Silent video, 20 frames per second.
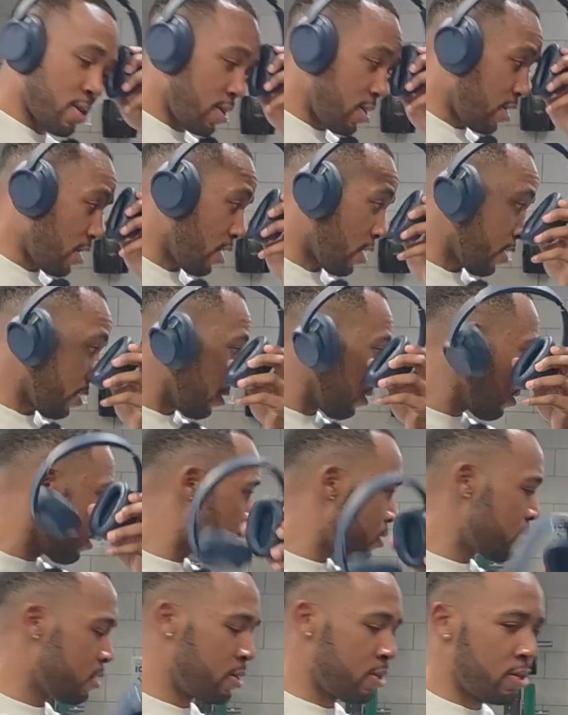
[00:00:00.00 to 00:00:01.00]
All right.
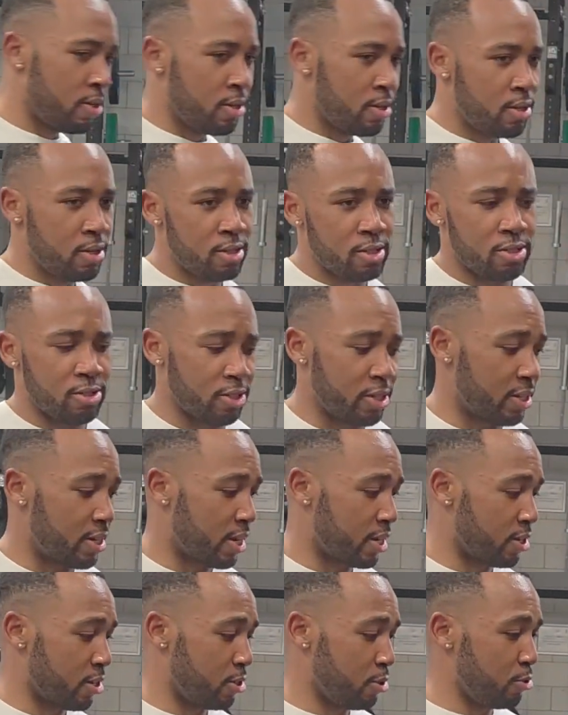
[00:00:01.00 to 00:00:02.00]
So yeah,
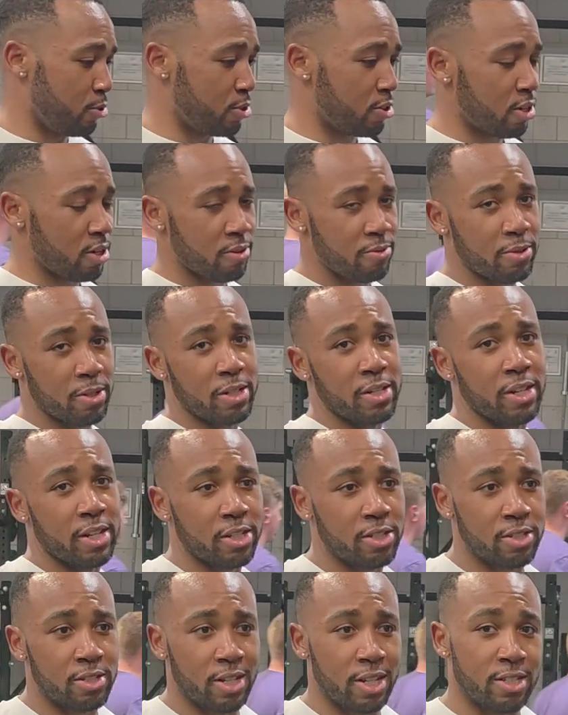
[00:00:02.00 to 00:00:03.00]
that concludes all the freaking
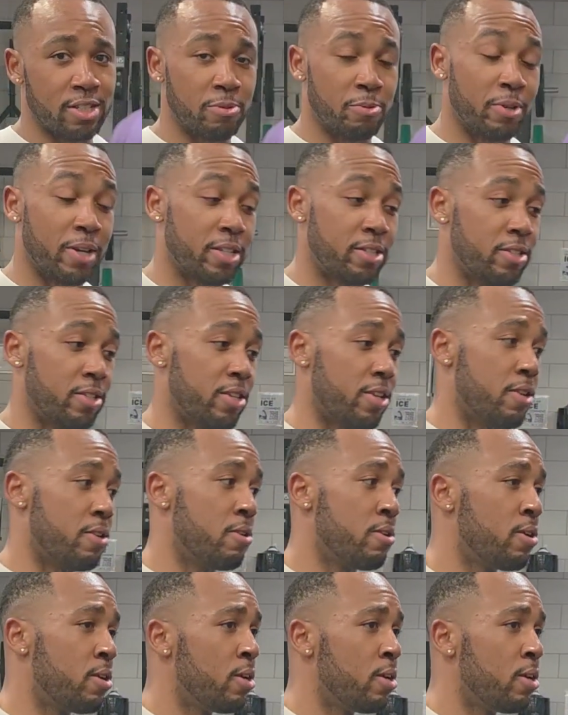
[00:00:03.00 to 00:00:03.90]
exercises that we got today.